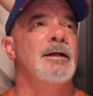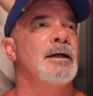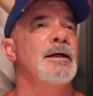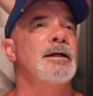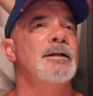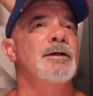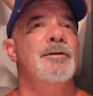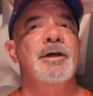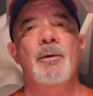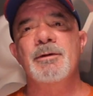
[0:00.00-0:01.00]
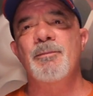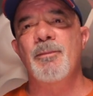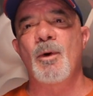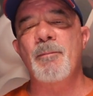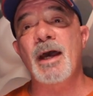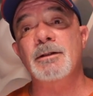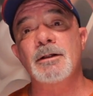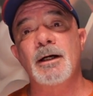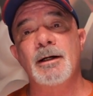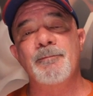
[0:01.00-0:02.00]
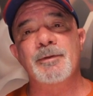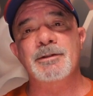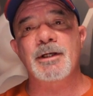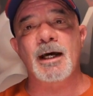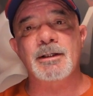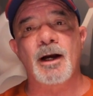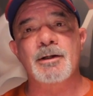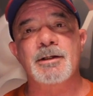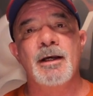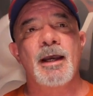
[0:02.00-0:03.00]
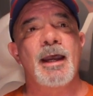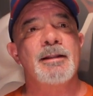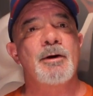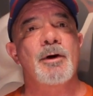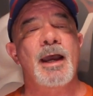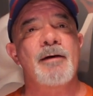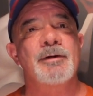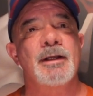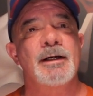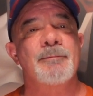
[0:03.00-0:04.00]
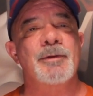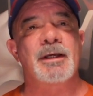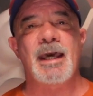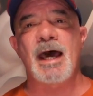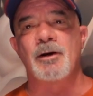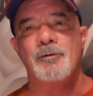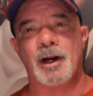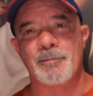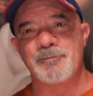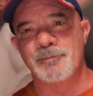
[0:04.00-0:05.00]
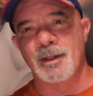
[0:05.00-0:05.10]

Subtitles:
The other thing, went back to the stockyards and they were having a cattle run.